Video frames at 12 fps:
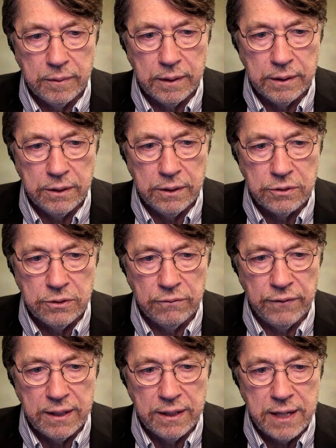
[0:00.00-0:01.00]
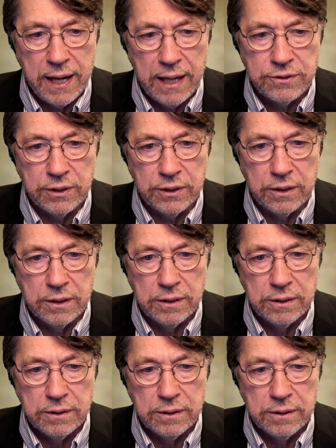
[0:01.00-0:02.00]
This is a fantastic
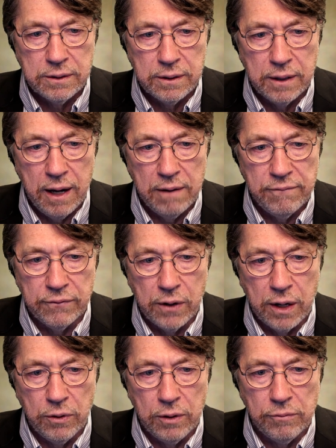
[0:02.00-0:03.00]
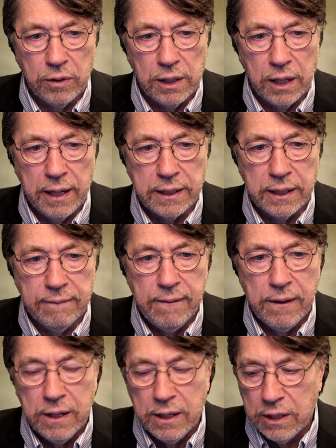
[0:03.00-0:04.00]
iPhone. I really, really like it.
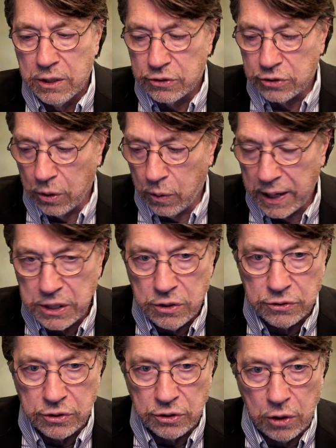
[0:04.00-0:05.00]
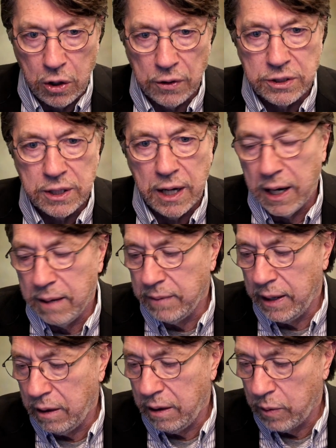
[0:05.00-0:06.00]
So I use this all the time
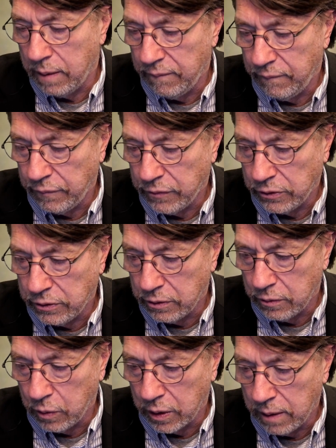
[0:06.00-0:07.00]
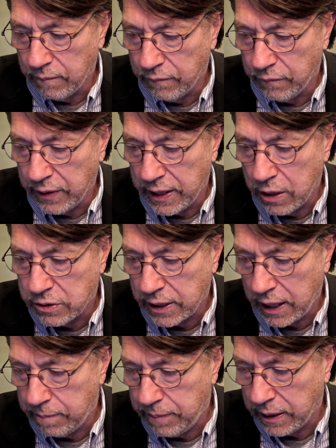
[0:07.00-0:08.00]
now when I'm
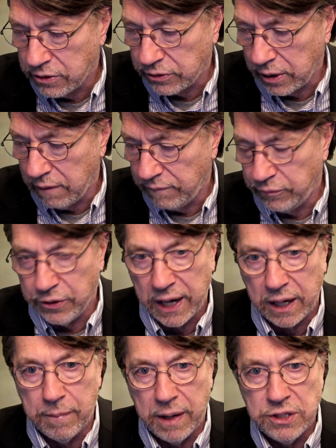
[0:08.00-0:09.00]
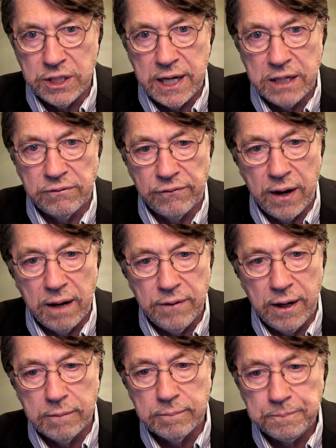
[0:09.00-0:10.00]
videotaping instead of taking my GH5 out.